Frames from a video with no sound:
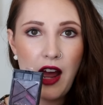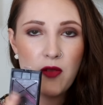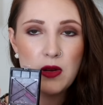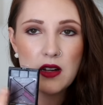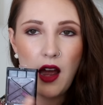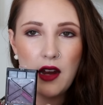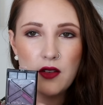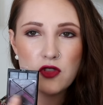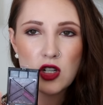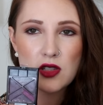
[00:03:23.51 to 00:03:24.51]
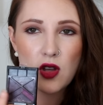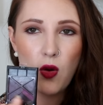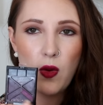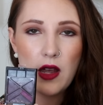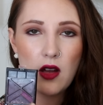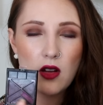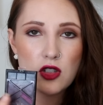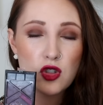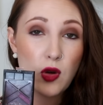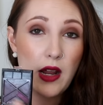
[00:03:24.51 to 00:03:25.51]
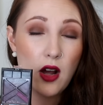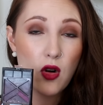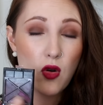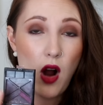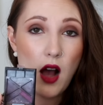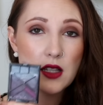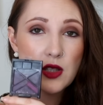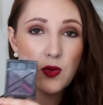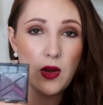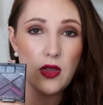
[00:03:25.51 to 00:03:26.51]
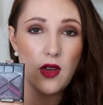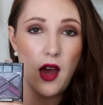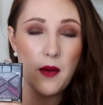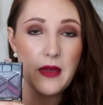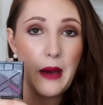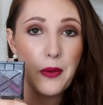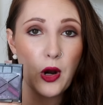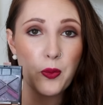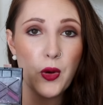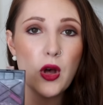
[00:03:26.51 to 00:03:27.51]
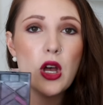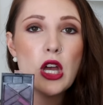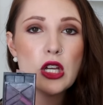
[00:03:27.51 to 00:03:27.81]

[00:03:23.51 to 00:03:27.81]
I've been kind of just going straight across with um, that purple,